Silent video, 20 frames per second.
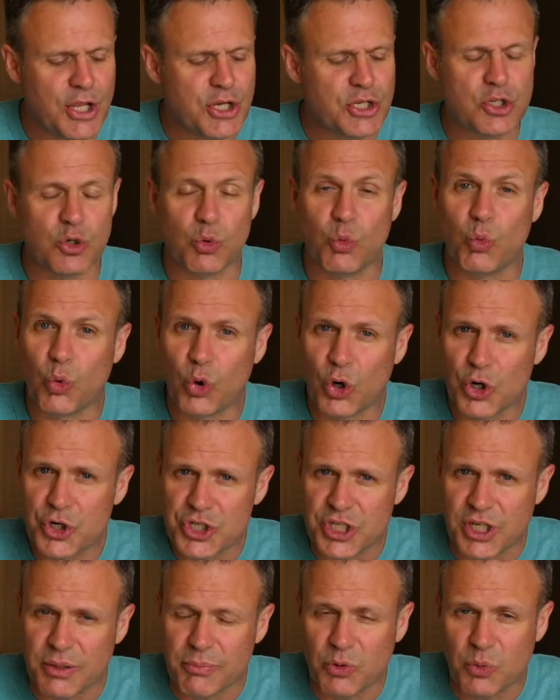to
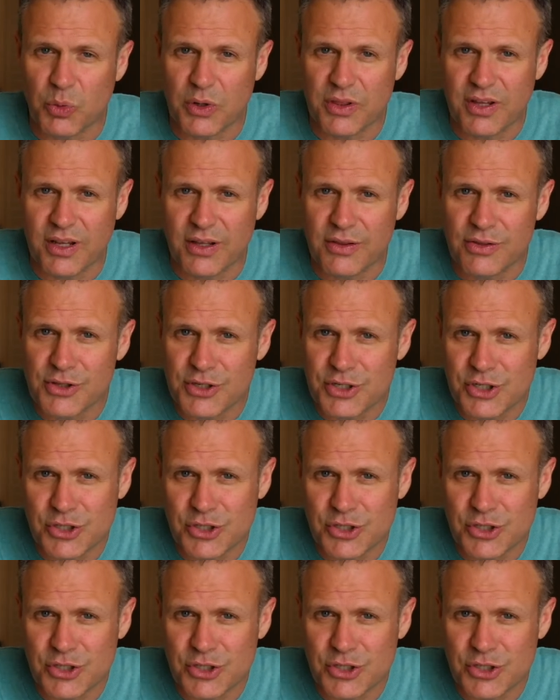worship within the